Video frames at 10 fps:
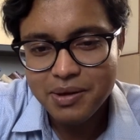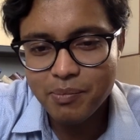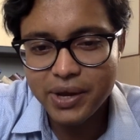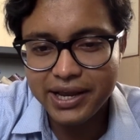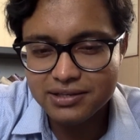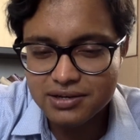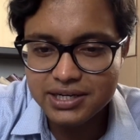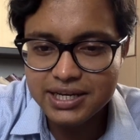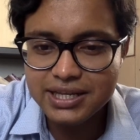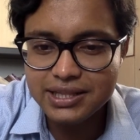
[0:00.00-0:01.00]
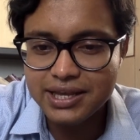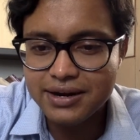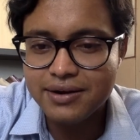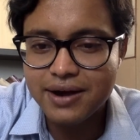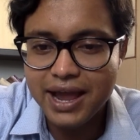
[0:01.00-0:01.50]
By asserting
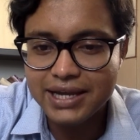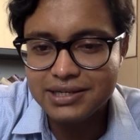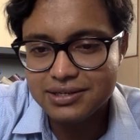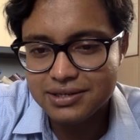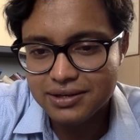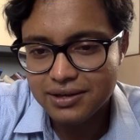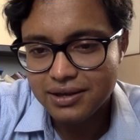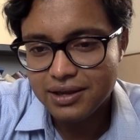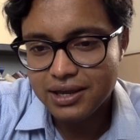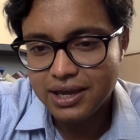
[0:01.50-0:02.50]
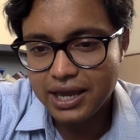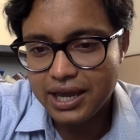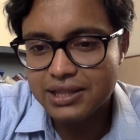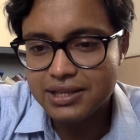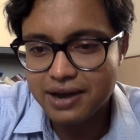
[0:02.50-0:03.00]
their rights,
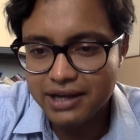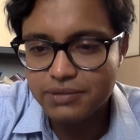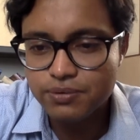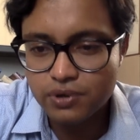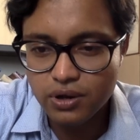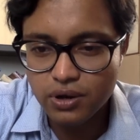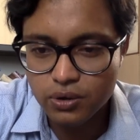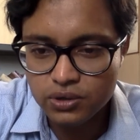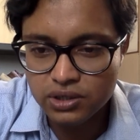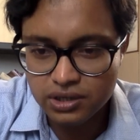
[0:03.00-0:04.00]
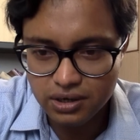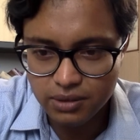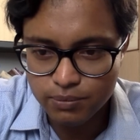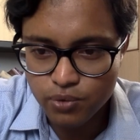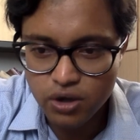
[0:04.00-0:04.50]
and the rightful owner
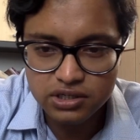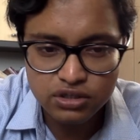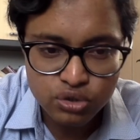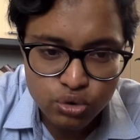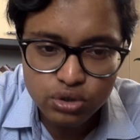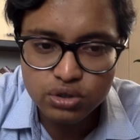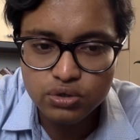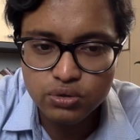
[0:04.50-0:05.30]
brought a suit